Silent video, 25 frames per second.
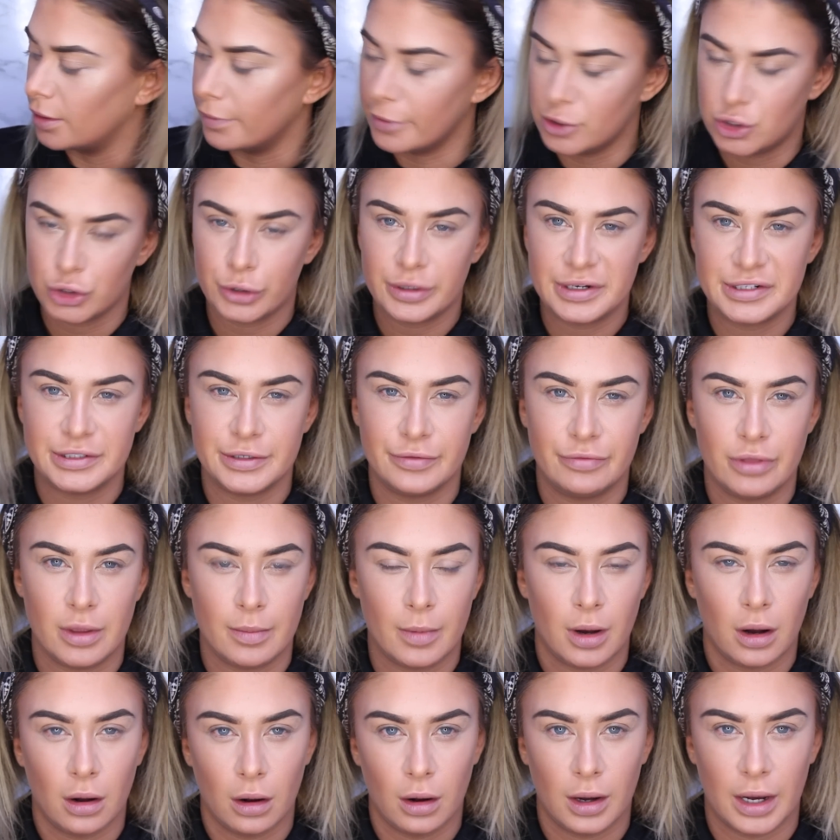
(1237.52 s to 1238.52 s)
The majority of
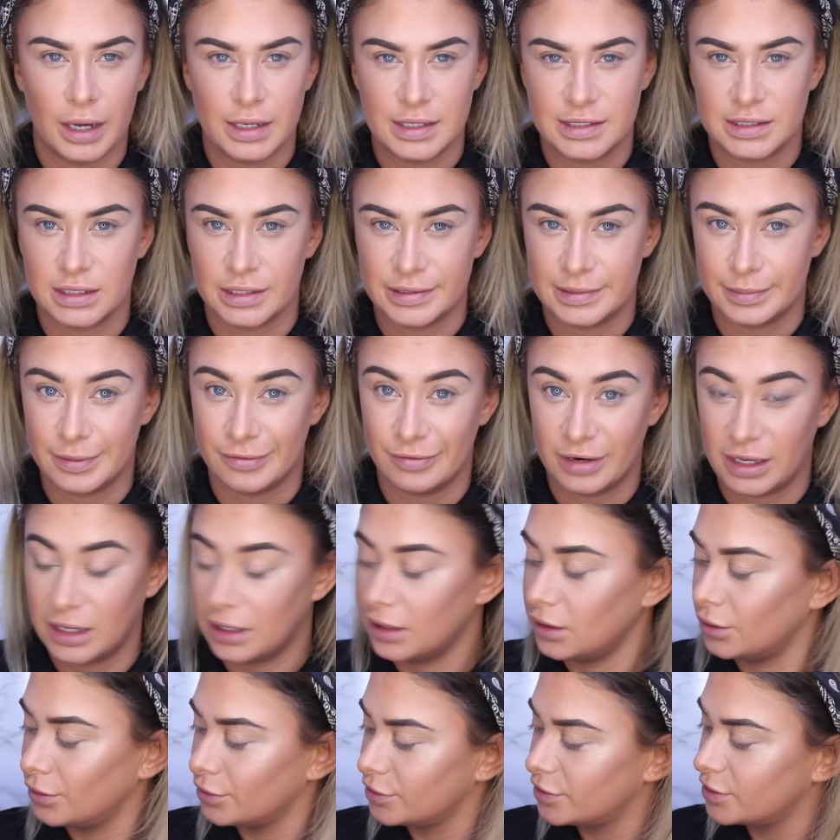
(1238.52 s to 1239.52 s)
them are Anastasia Beverly
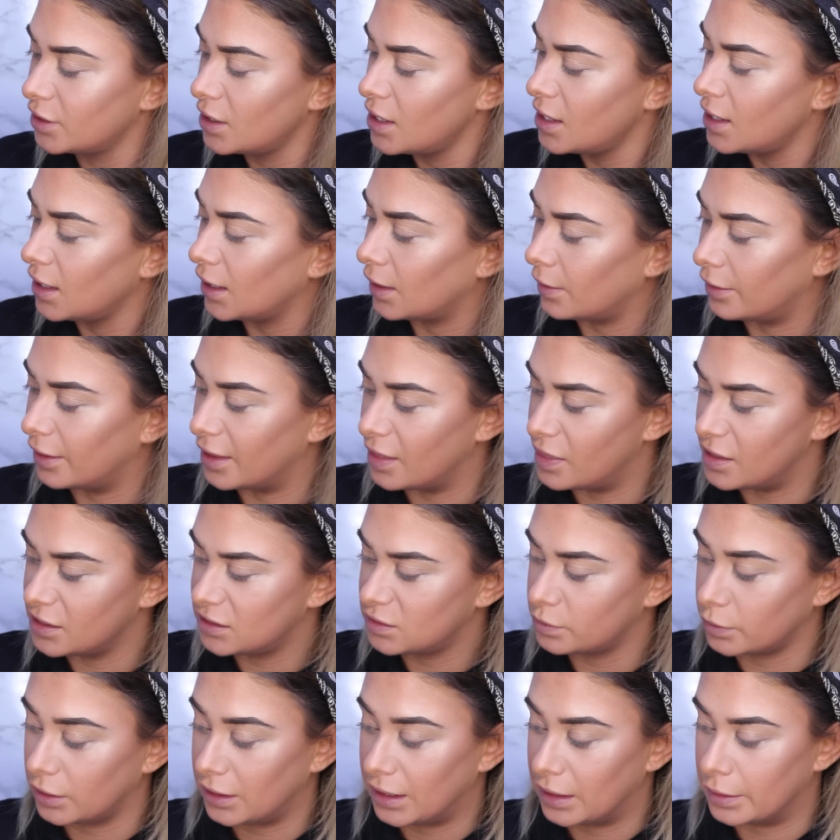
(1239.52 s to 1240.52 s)
Hills, and then
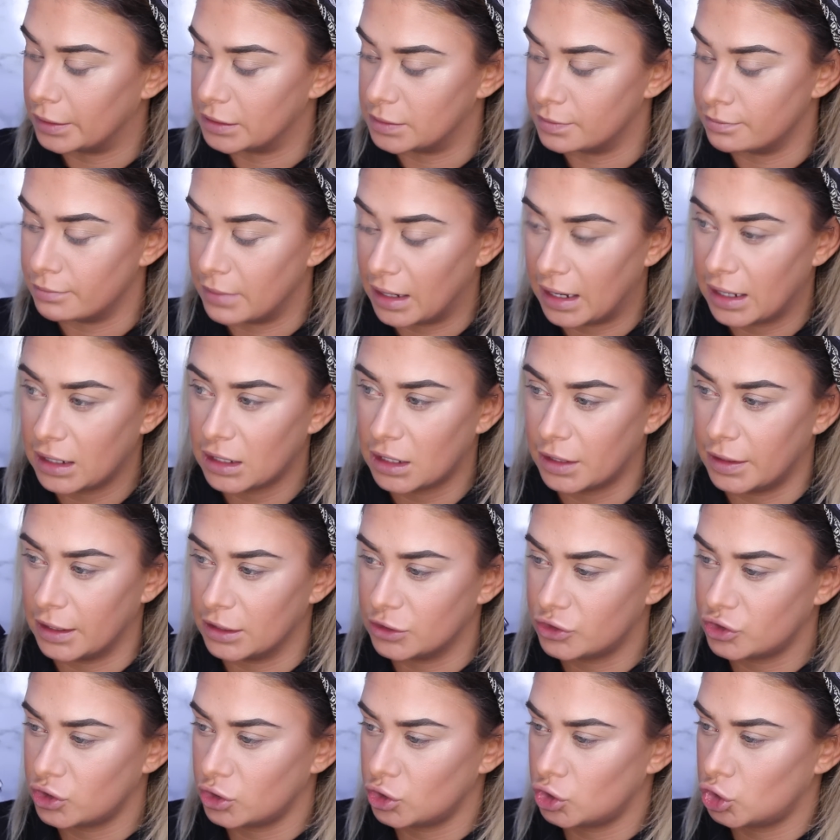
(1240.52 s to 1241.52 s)
this one here is MAC,
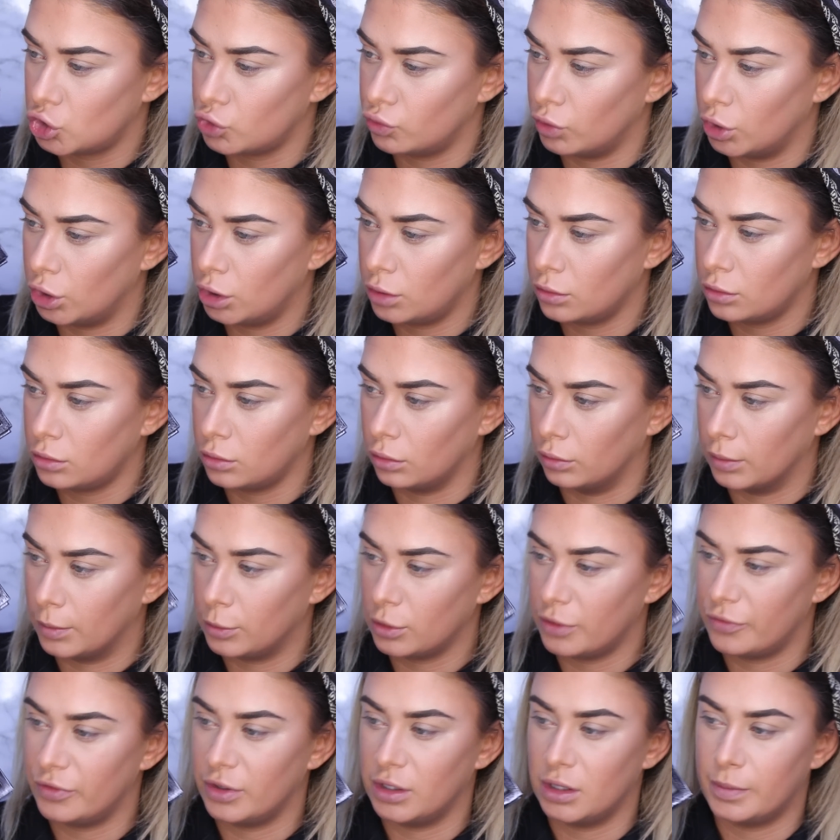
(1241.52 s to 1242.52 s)
that's Shrew. Oh, I'm
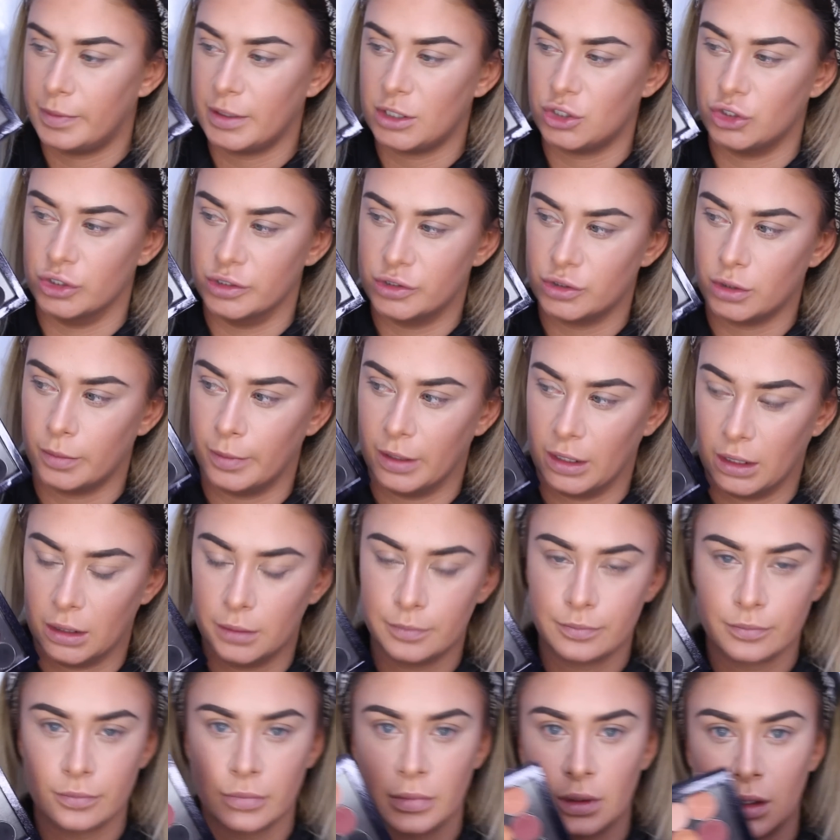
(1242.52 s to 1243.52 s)
not opening the picture, sorry
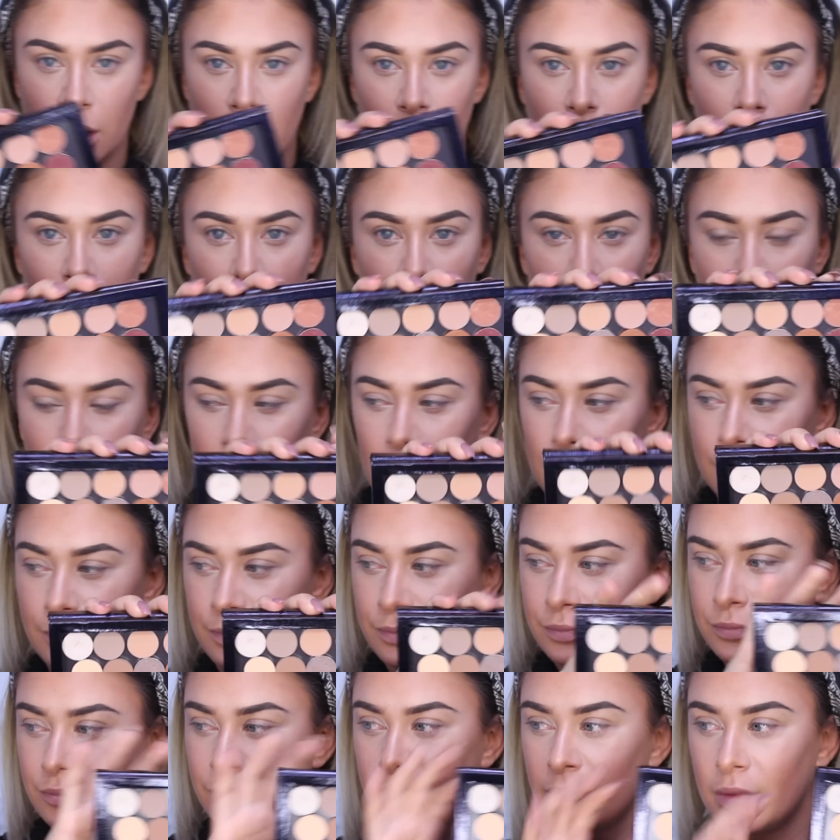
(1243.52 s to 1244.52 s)
about
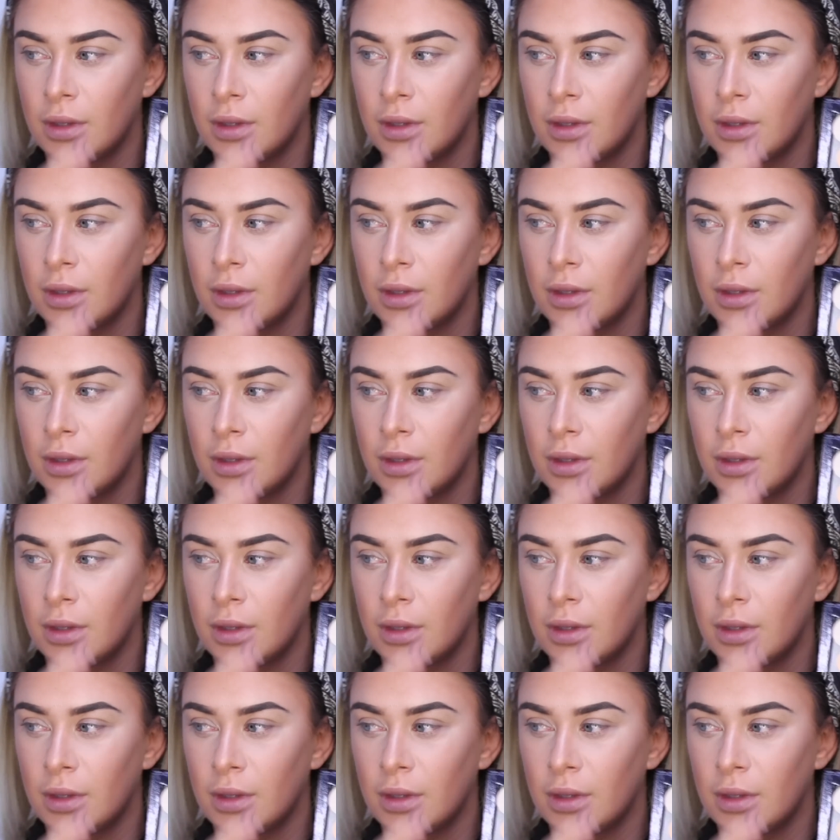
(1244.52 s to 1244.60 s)
that.